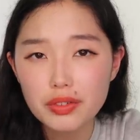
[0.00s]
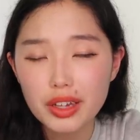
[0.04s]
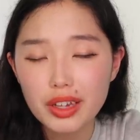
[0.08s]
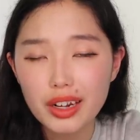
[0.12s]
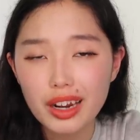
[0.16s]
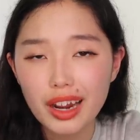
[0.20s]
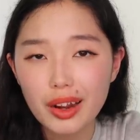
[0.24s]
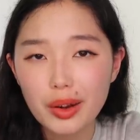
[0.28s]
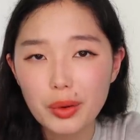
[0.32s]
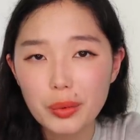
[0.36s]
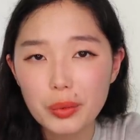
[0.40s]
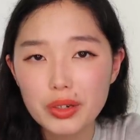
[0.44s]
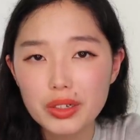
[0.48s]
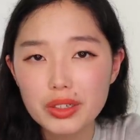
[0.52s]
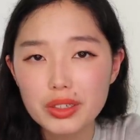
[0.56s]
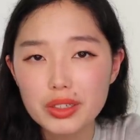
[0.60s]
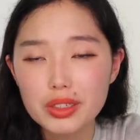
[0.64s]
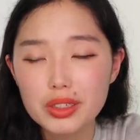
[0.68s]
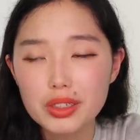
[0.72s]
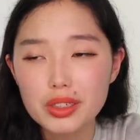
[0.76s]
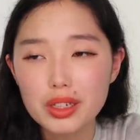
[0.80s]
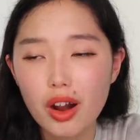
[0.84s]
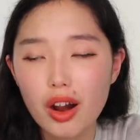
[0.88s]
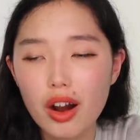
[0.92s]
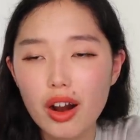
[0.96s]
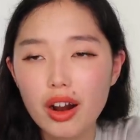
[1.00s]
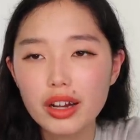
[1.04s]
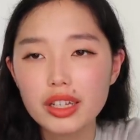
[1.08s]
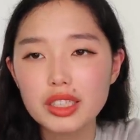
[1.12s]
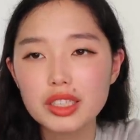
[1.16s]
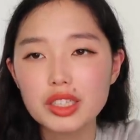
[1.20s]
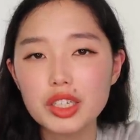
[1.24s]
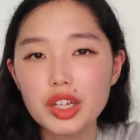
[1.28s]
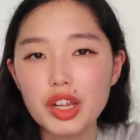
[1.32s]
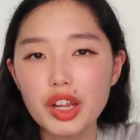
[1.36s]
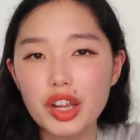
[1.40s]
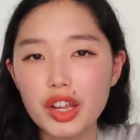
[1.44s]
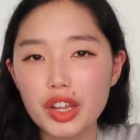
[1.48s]
and I was
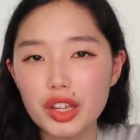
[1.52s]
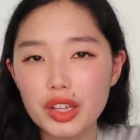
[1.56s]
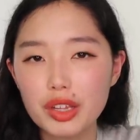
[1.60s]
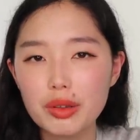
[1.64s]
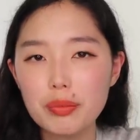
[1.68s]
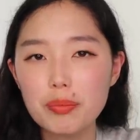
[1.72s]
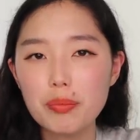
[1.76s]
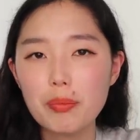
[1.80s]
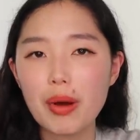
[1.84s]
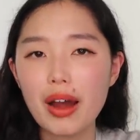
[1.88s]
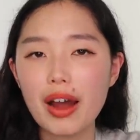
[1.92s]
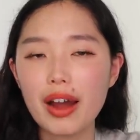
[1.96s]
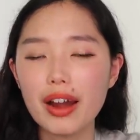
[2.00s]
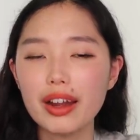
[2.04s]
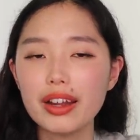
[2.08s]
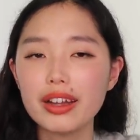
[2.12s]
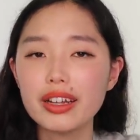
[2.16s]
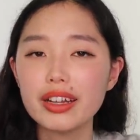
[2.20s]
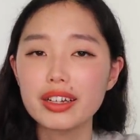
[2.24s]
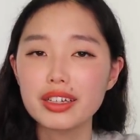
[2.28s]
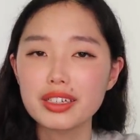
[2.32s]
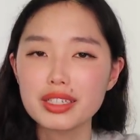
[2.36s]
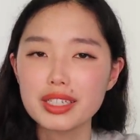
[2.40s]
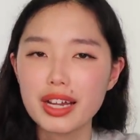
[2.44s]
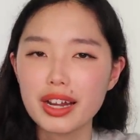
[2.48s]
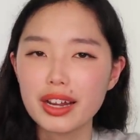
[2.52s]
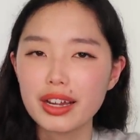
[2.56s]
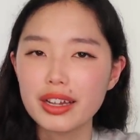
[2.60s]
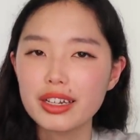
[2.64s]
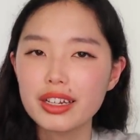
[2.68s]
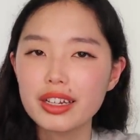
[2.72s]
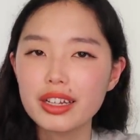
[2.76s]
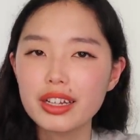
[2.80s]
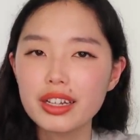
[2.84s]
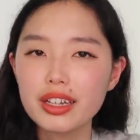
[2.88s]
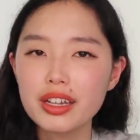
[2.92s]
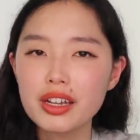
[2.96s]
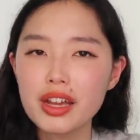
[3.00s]
caught in my
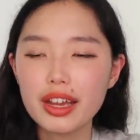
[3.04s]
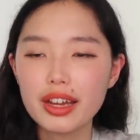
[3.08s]
anxiety